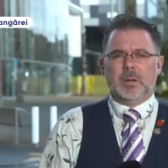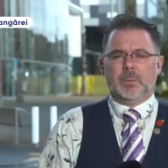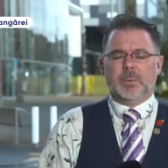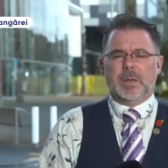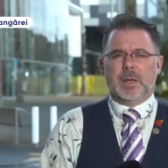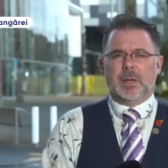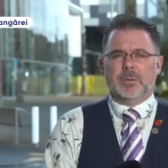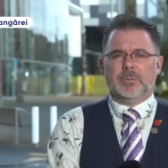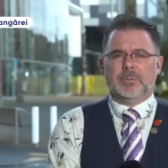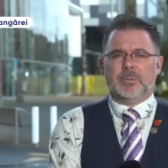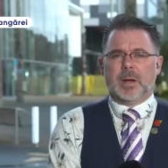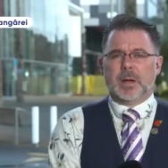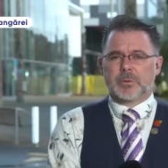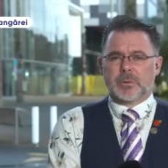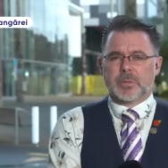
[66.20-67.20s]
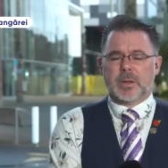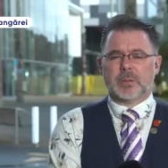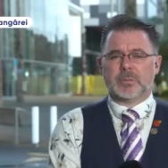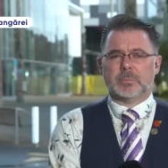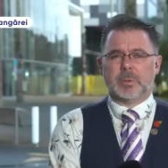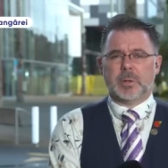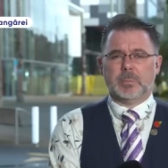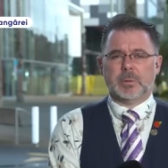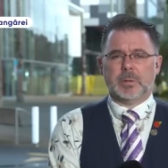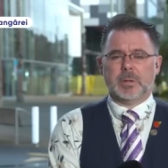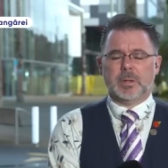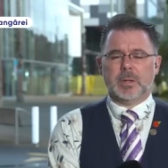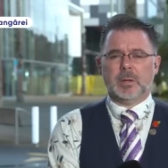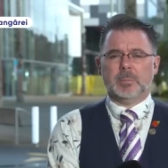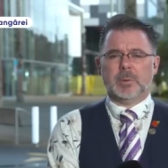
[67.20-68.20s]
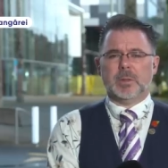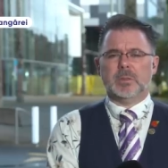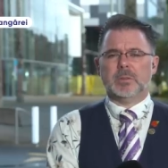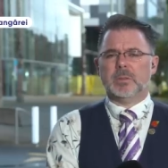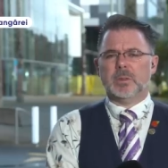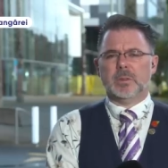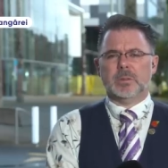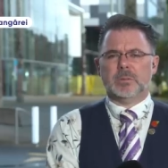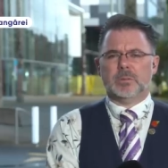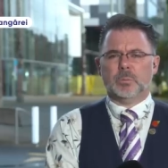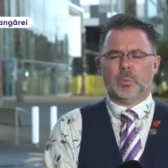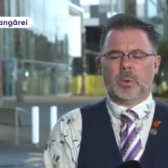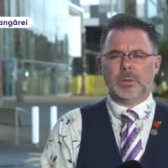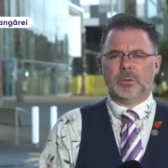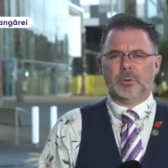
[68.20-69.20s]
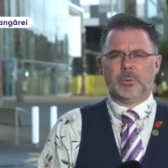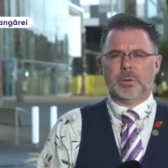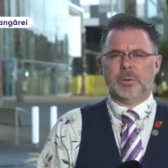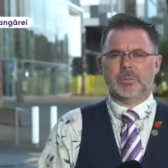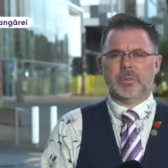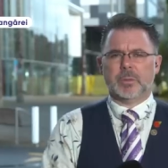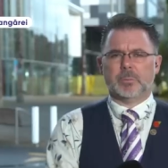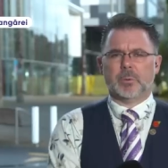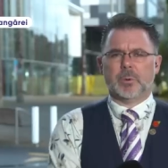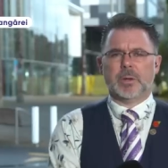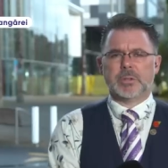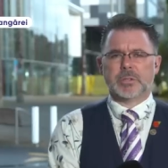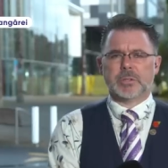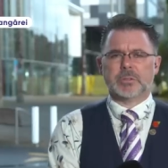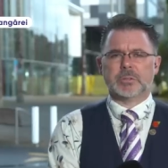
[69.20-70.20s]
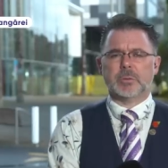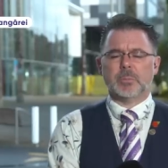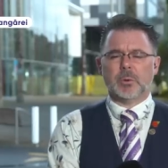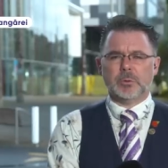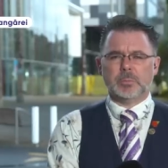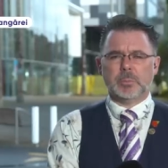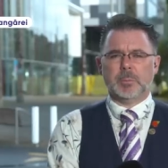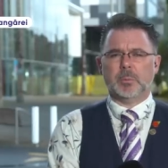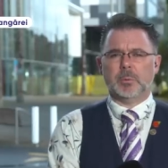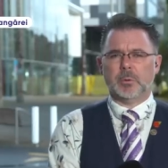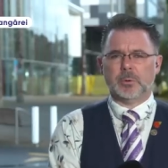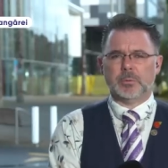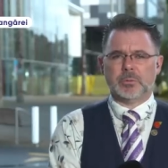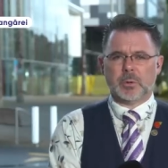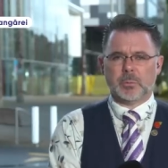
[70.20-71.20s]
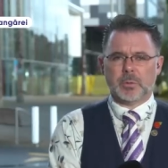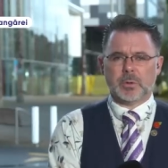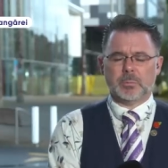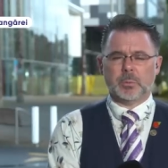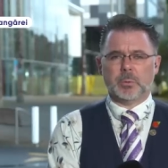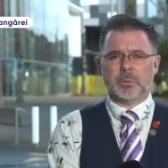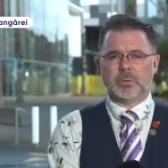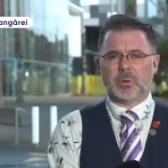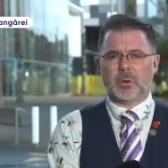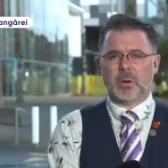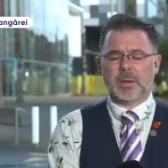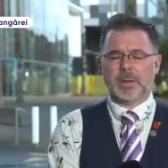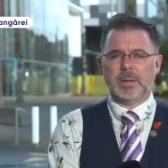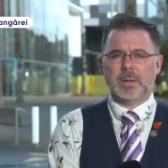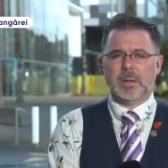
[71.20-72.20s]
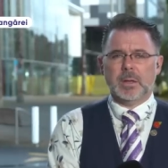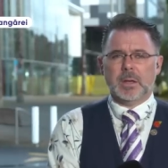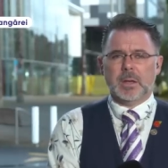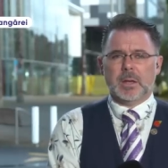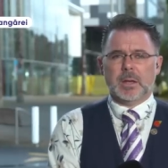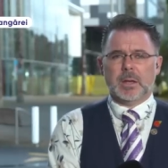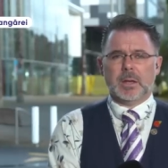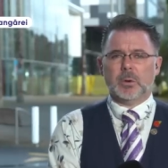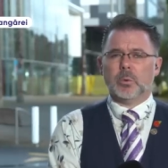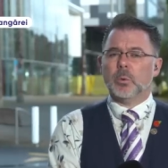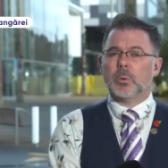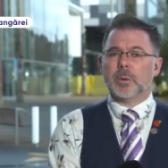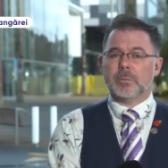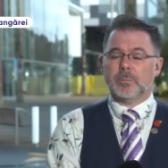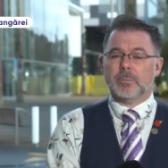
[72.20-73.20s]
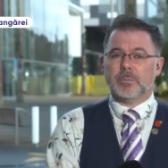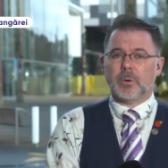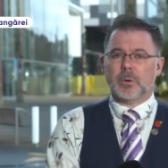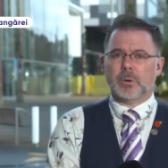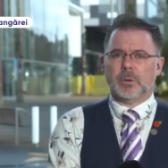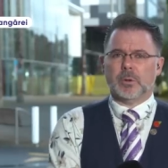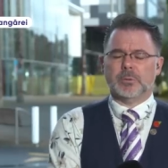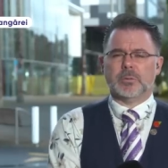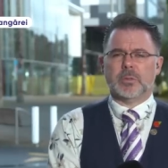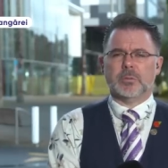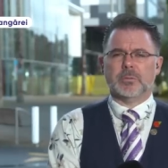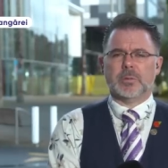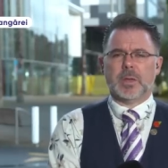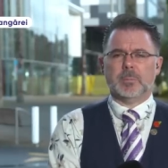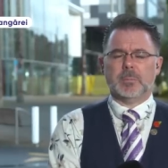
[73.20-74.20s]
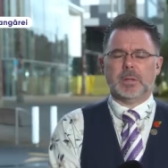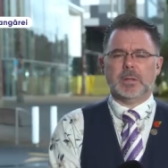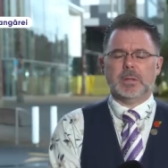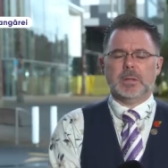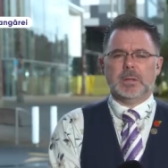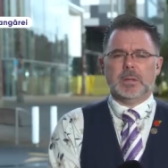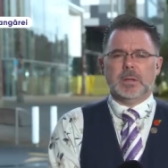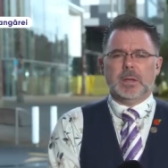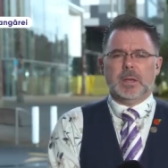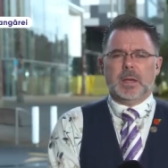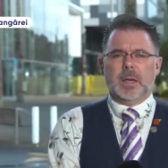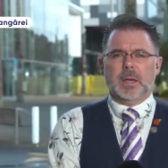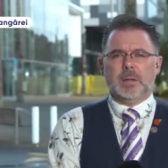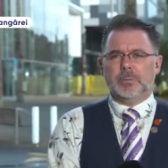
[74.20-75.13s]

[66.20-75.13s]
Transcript: know, we have 100,000 people in here, but there's, there's one degree of separation. So most people know someone at Boys High uh, or even close to the family. And